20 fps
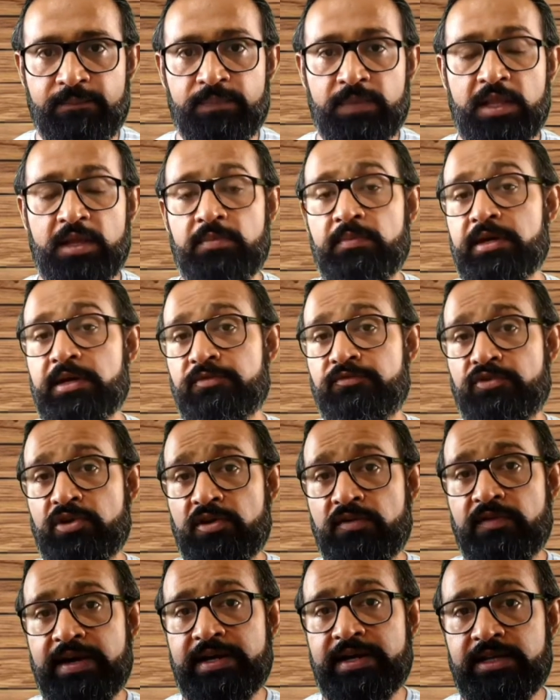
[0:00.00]
But if you're
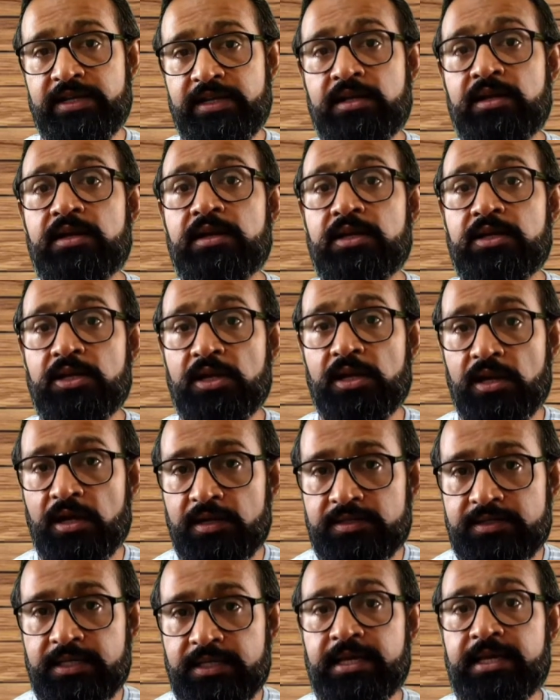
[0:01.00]
writing your
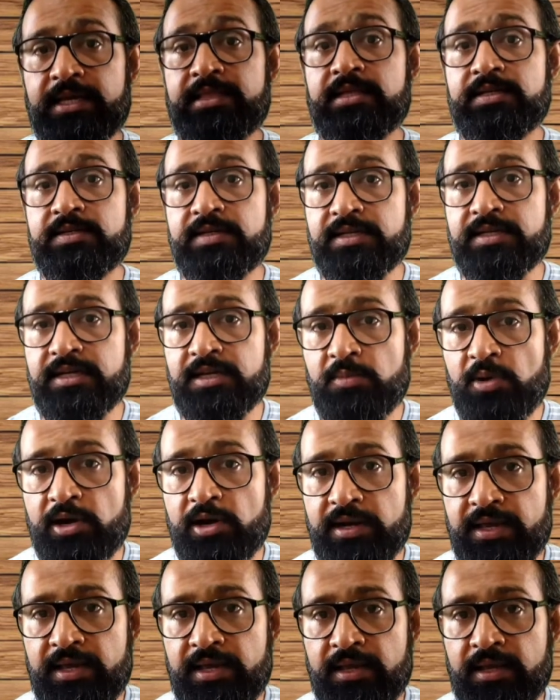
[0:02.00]
logic in the trigger
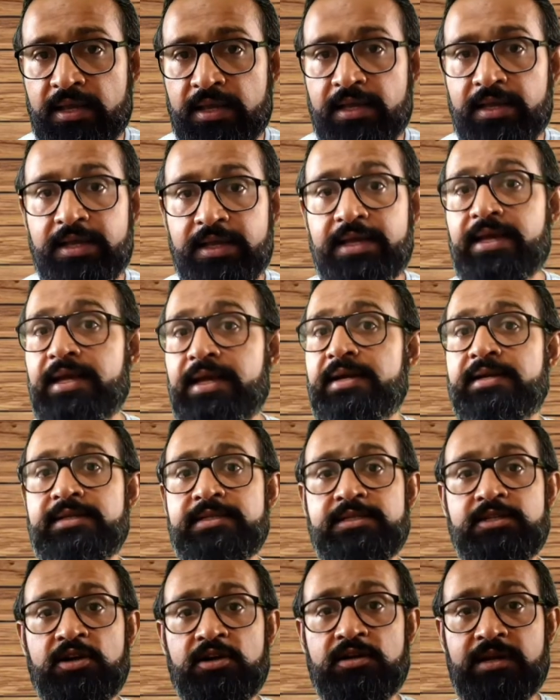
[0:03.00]
body, it is
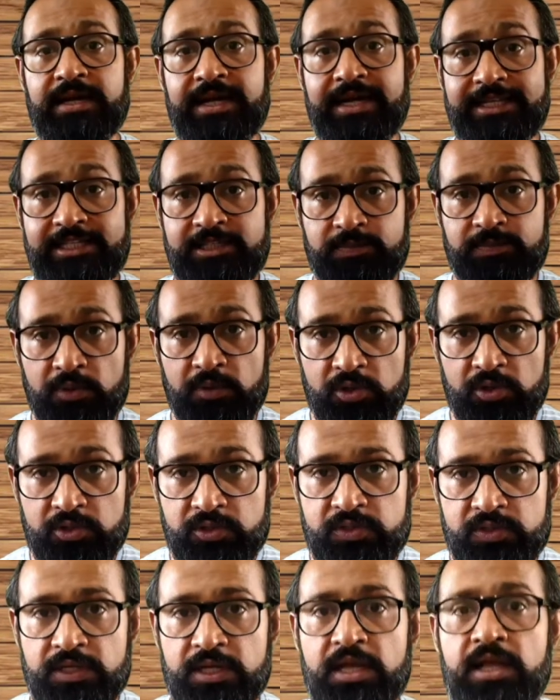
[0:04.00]
not
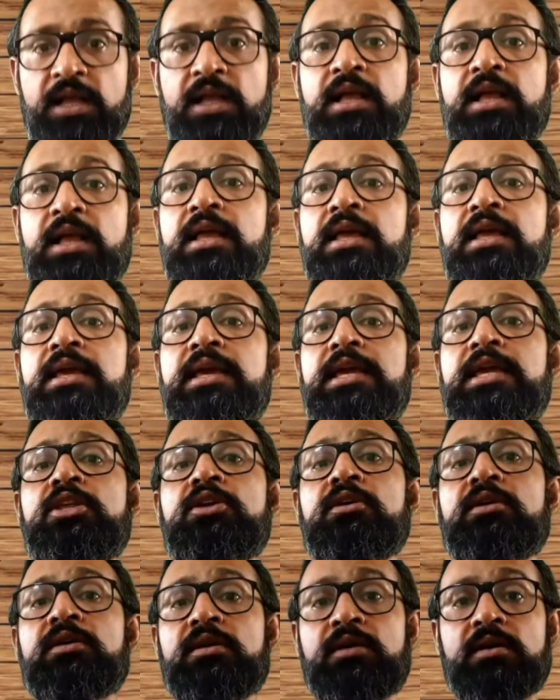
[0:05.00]
exposed in
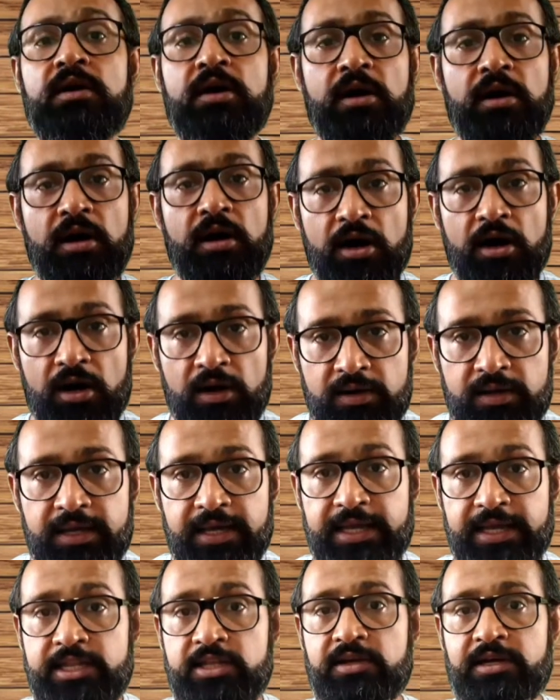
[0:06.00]
your org, in
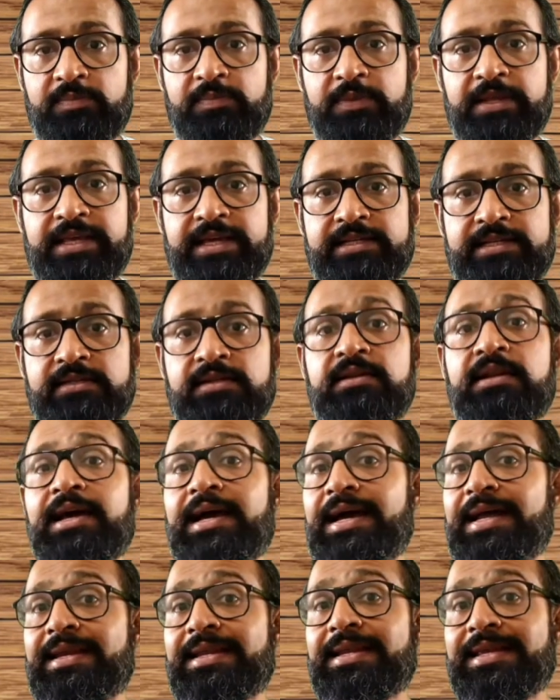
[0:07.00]
your application,
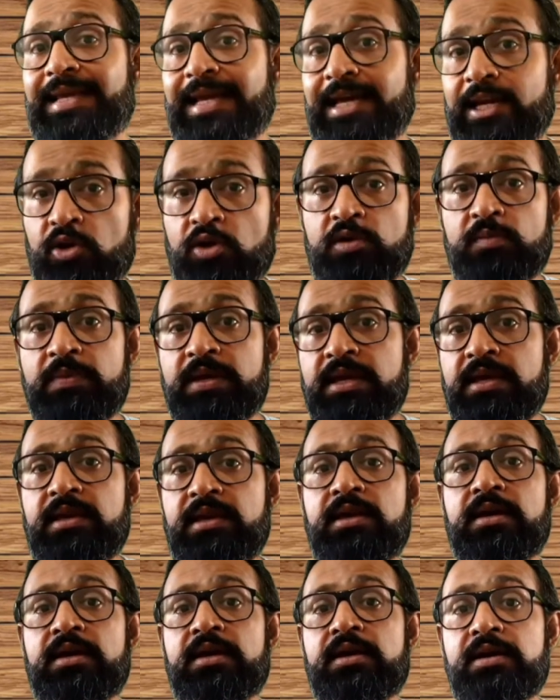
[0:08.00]
and cannot be
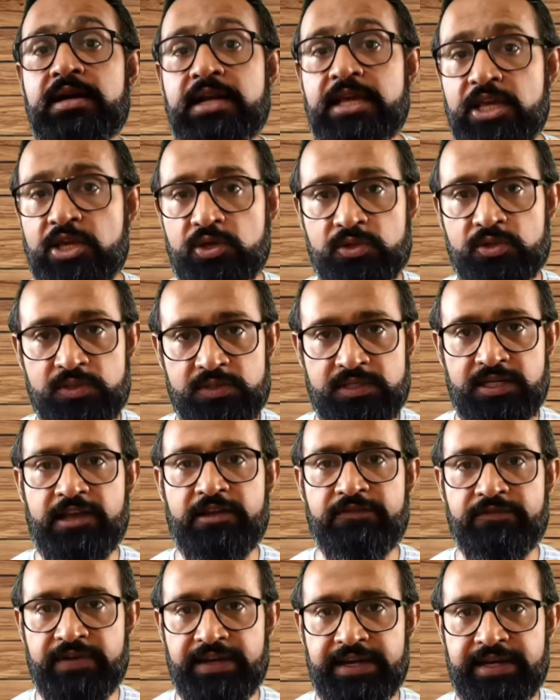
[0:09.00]
reused if
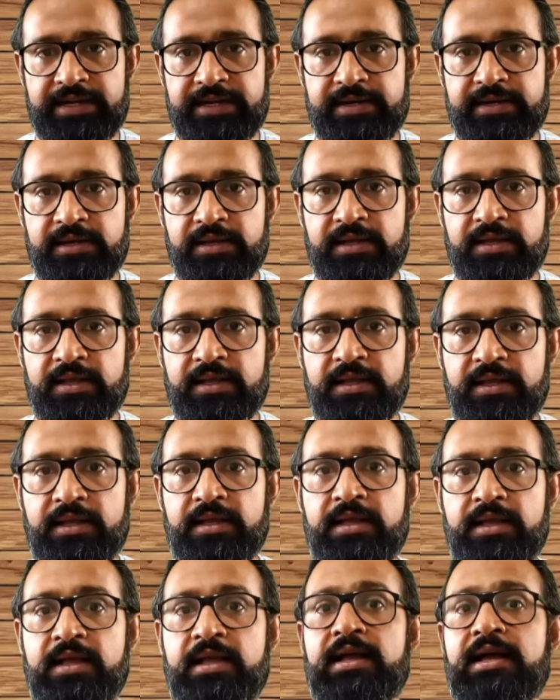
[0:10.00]
needed.
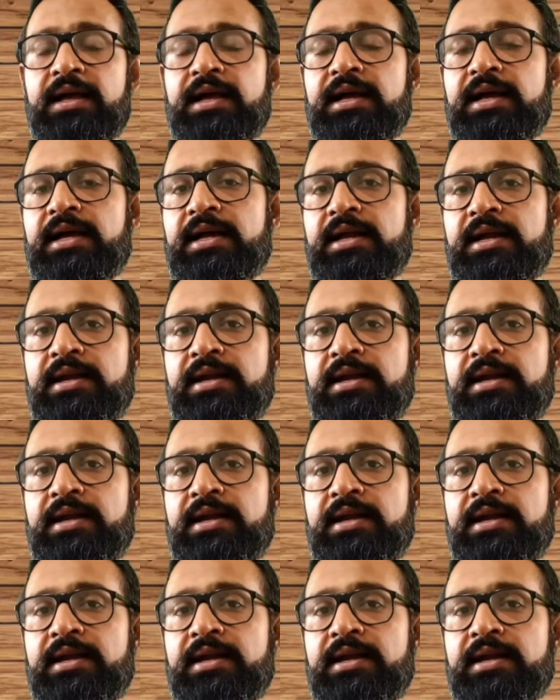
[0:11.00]
And